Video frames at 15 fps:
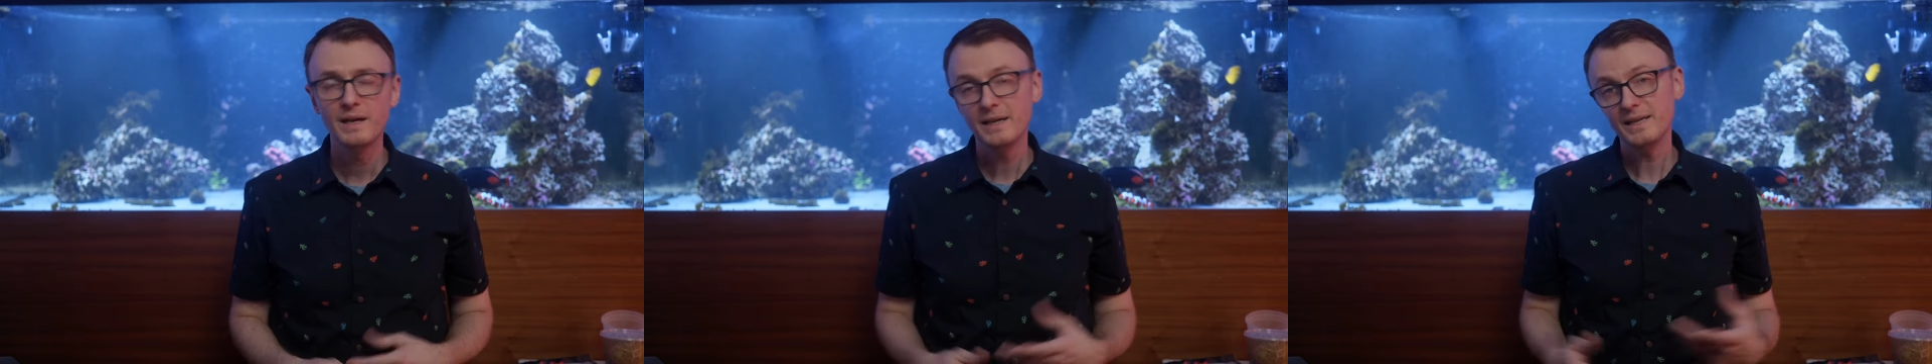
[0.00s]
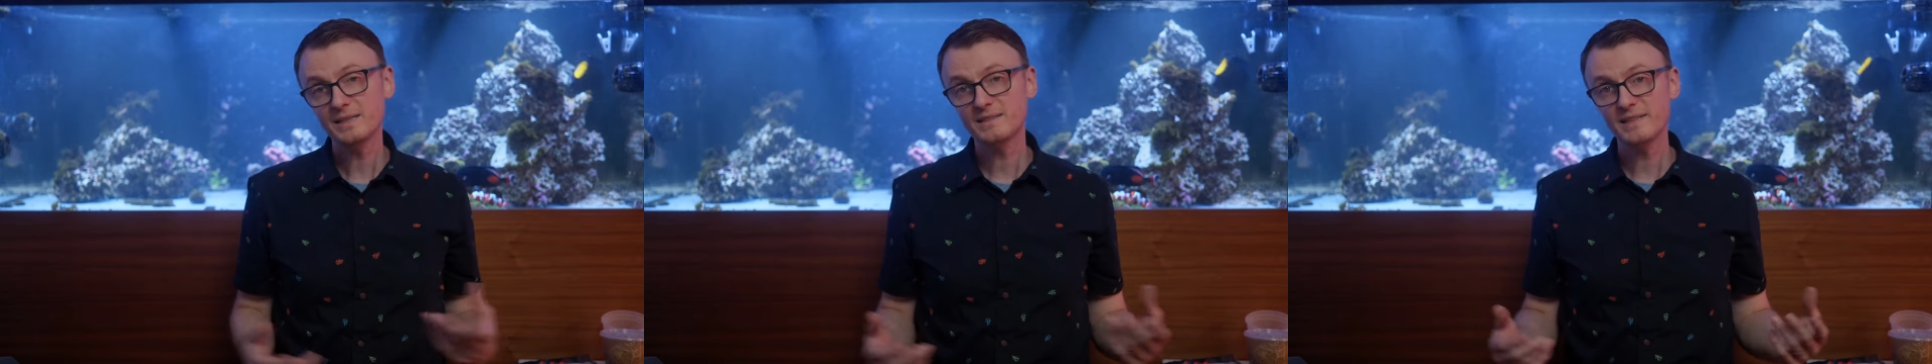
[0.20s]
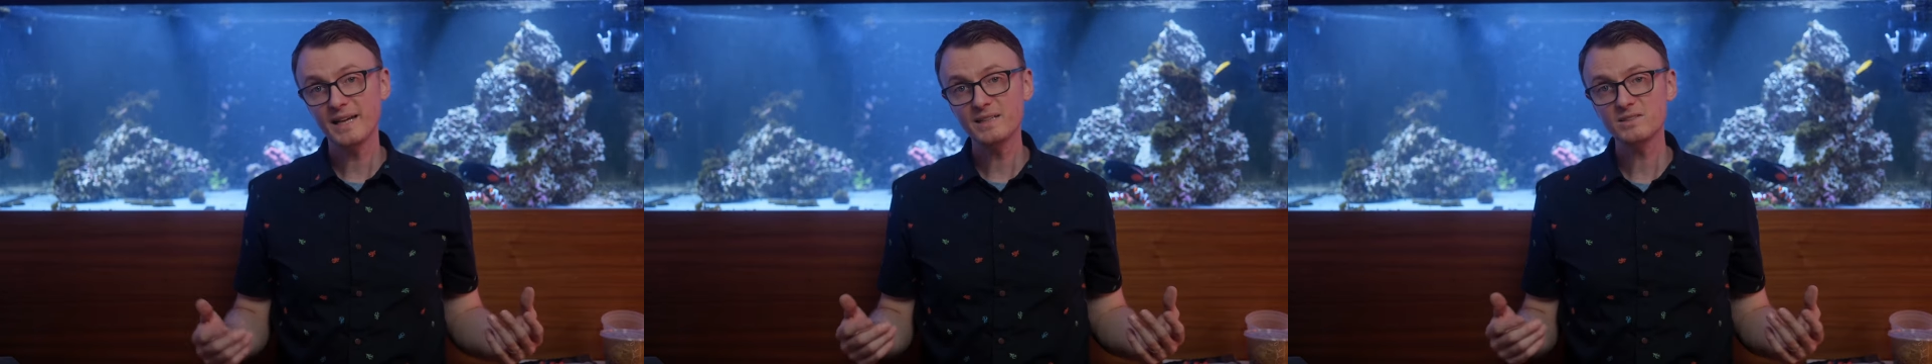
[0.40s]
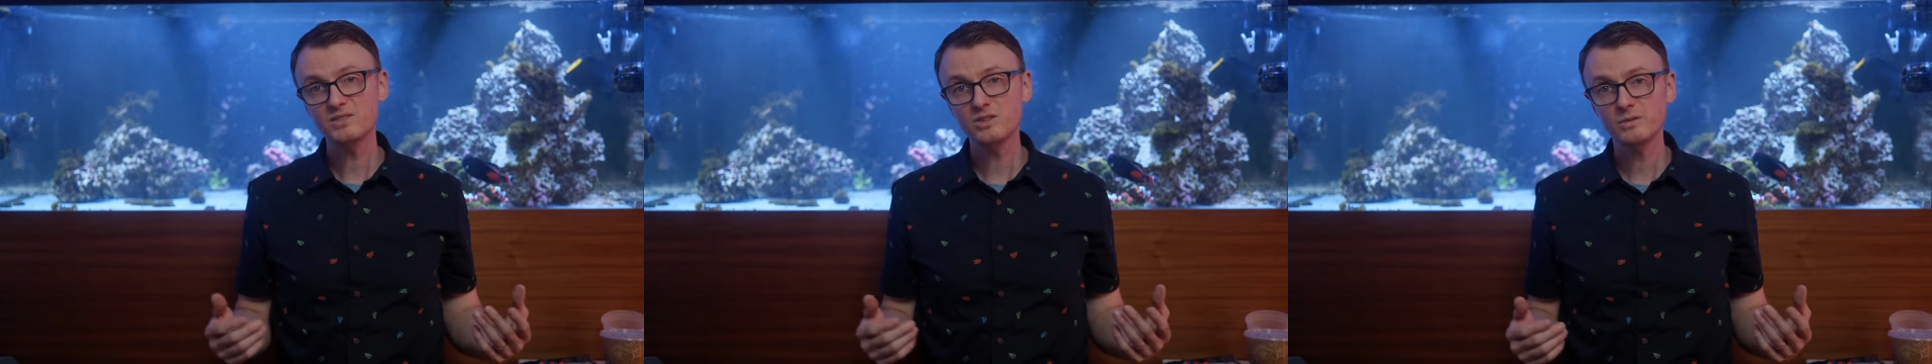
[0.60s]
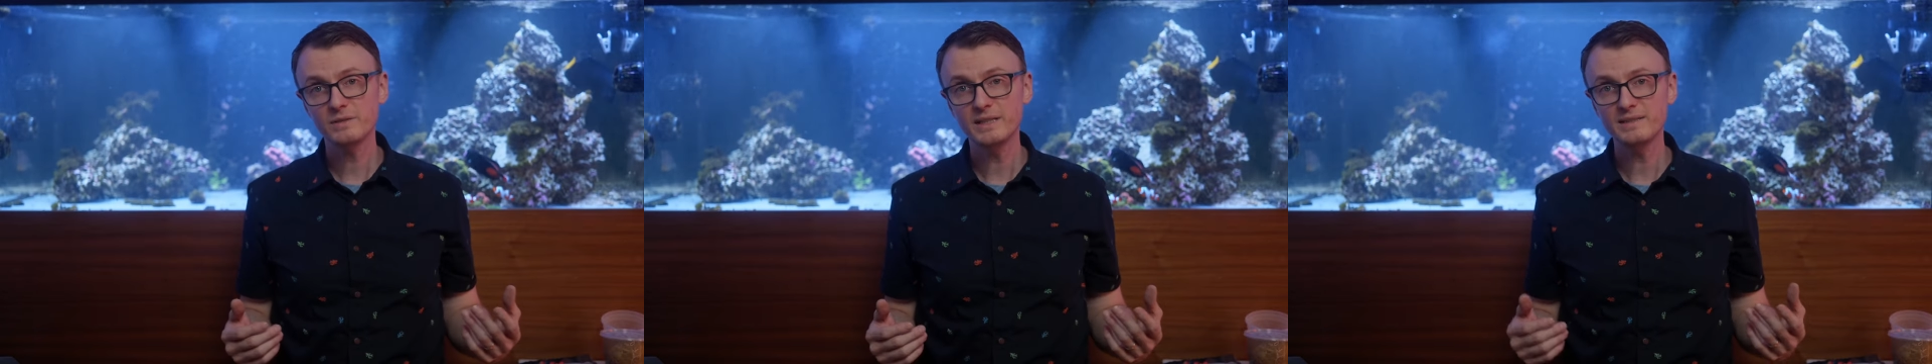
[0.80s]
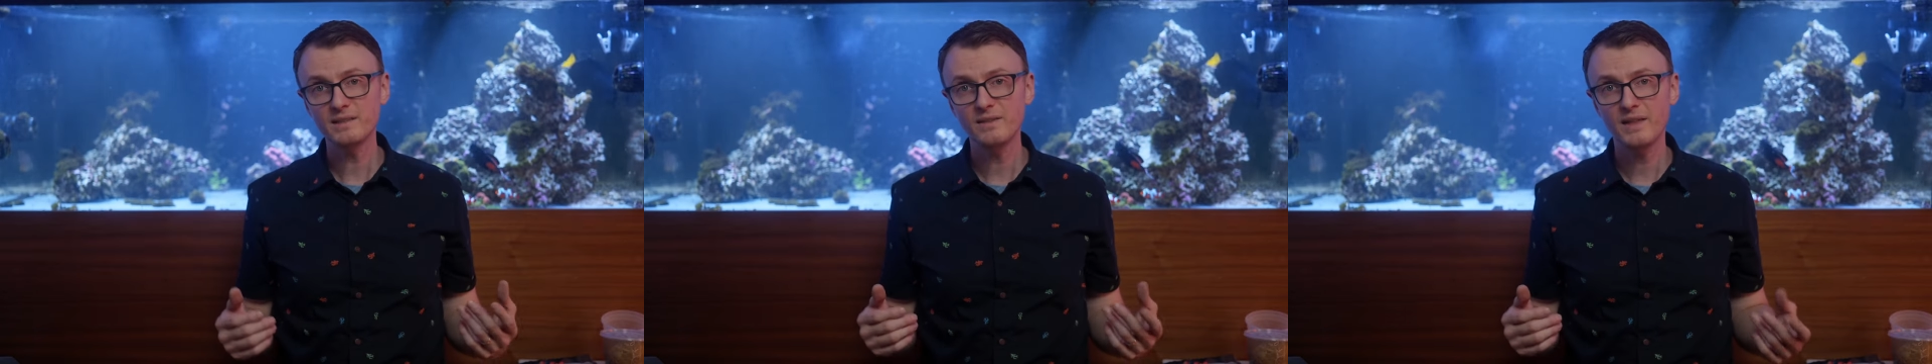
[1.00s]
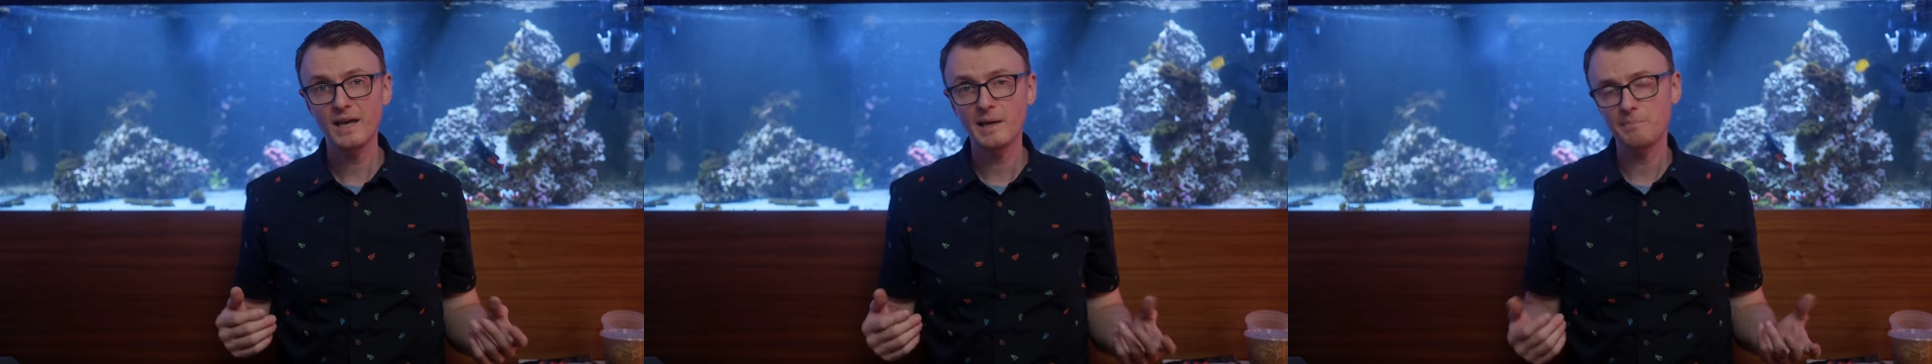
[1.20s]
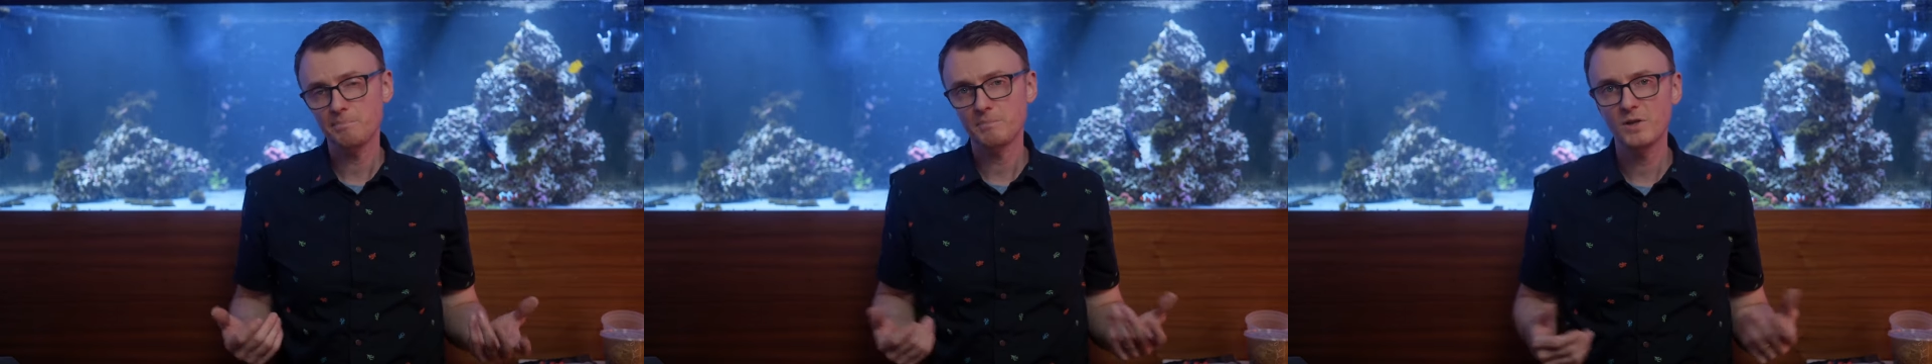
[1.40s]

It stands to reason that,